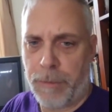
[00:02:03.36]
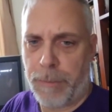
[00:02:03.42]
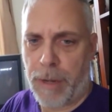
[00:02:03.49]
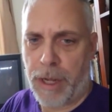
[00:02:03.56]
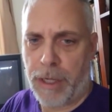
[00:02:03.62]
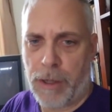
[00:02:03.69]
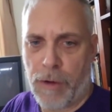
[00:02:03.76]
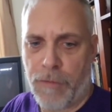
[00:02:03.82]

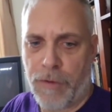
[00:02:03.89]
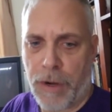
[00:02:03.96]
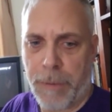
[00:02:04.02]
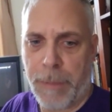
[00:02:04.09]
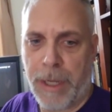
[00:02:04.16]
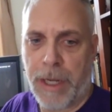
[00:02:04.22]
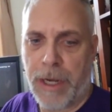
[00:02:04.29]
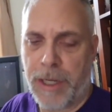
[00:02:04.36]
by
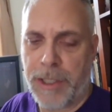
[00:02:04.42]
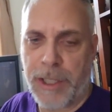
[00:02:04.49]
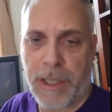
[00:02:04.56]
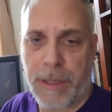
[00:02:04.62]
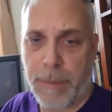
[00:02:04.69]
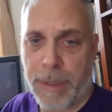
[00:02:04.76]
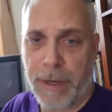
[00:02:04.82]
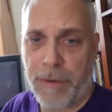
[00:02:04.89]
GoFundMe, and I sent
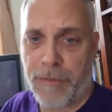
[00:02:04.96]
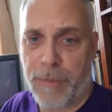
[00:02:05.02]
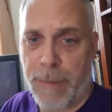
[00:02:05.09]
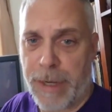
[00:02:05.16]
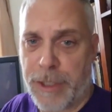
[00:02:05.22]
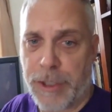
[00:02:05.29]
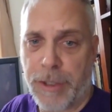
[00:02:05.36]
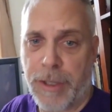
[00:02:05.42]
them an
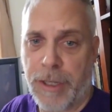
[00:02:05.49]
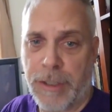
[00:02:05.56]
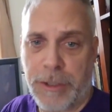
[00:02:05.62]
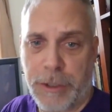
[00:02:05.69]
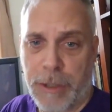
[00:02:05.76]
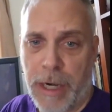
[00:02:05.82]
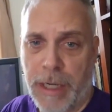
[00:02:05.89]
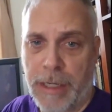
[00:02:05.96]
information thing to
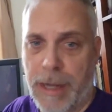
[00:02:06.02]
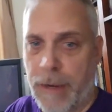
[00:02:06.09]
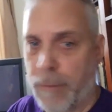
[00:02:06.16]
try to get it